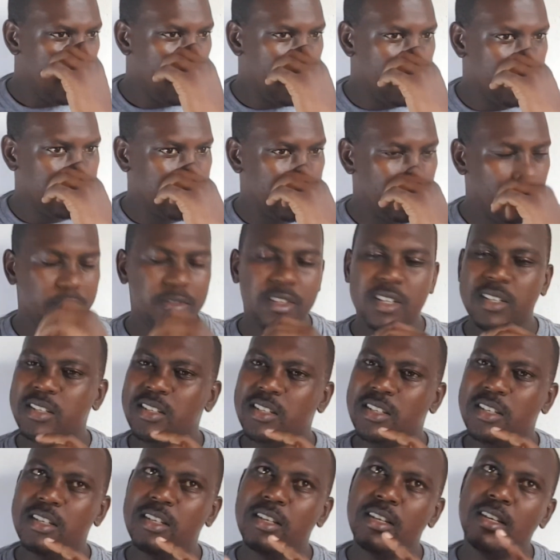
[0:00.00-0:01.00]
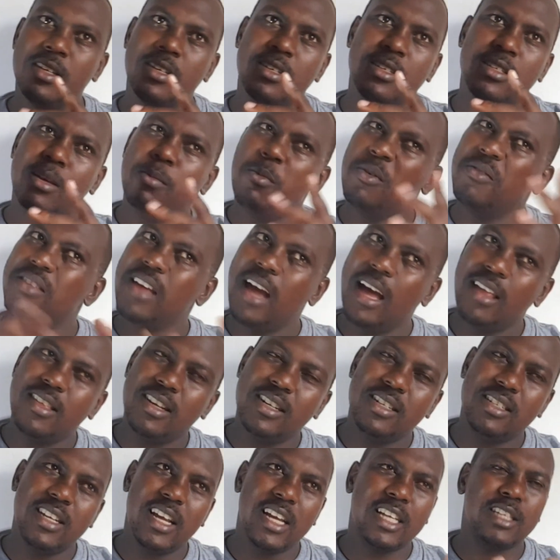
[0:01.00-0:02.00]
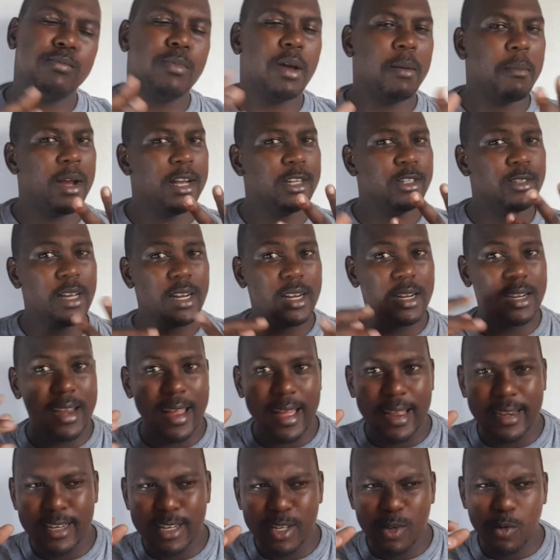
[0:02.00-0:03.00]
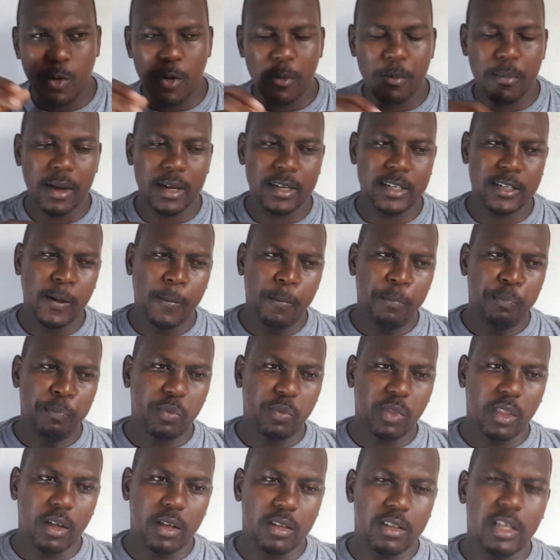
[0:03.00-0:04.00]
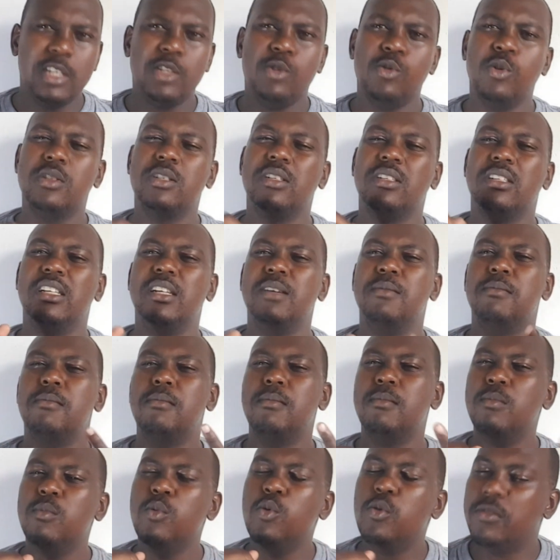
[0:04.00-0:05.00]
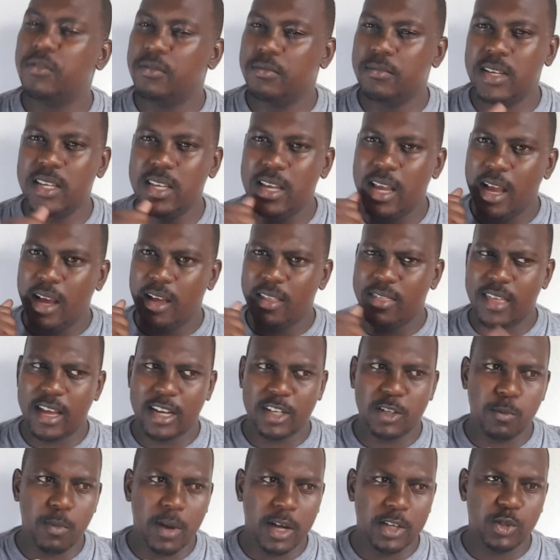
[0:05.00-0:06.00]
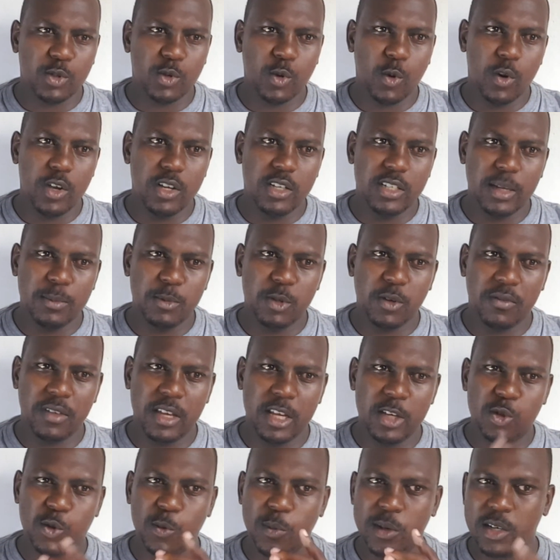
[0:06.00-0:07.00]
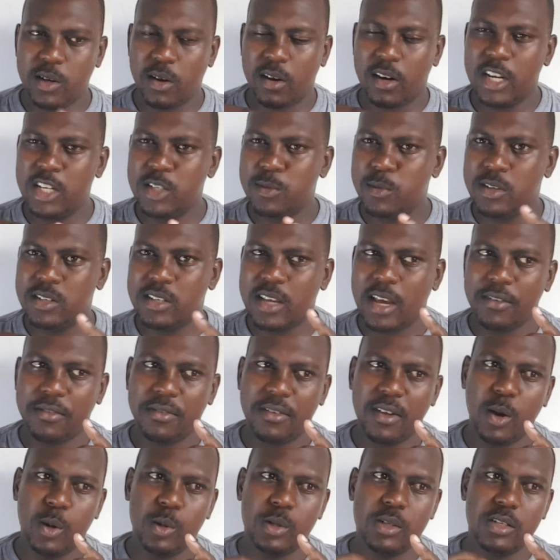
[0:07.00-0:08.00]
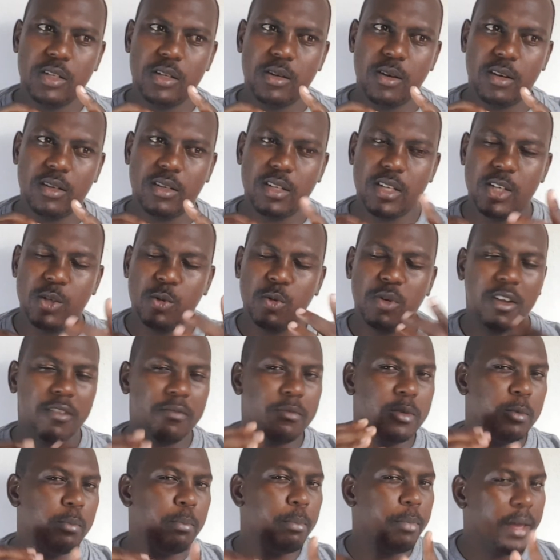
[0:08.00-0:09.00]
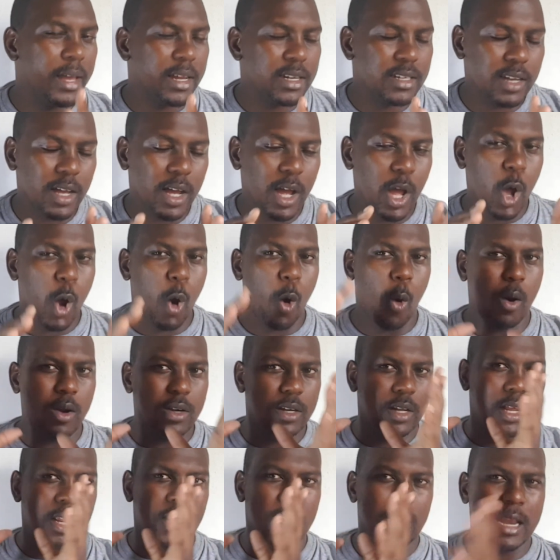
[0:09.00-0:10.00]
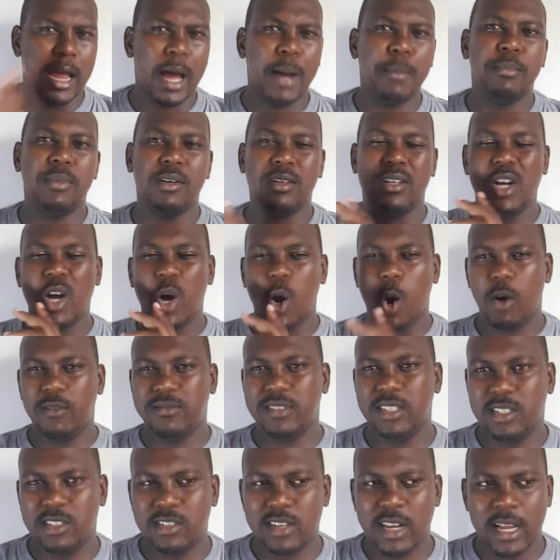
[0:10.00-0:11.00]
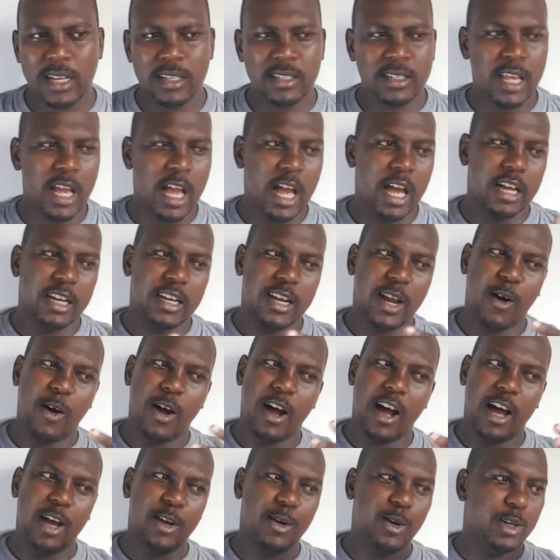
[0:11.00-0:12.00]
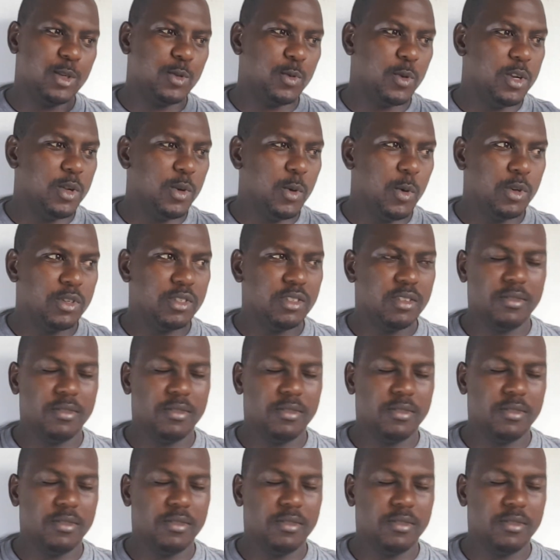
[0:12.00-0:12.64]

Some of the other tracks, but they did not really move me that much. So in terms of the instrumental arrangements, I felt it could have been better on a number of the tracks. Now, when you go to the